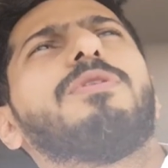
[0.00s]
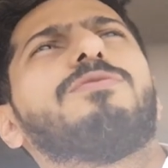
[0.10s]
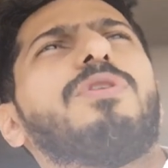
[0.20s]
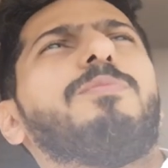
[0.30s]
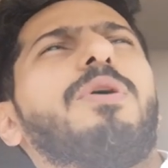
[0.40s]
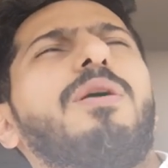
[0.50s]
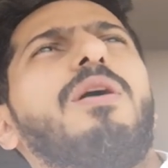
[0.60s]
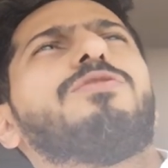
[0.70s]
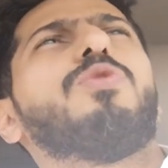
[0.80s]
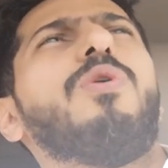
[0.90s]
gonna drop an
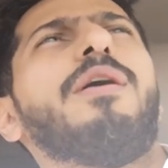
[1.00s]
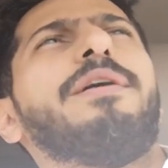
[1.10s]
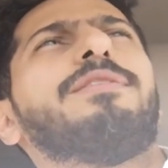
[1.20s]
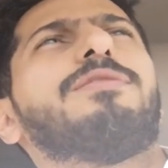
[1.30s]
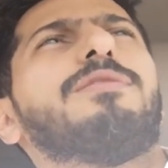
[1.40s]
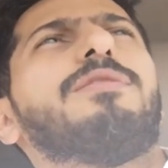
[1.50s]
ultra wide,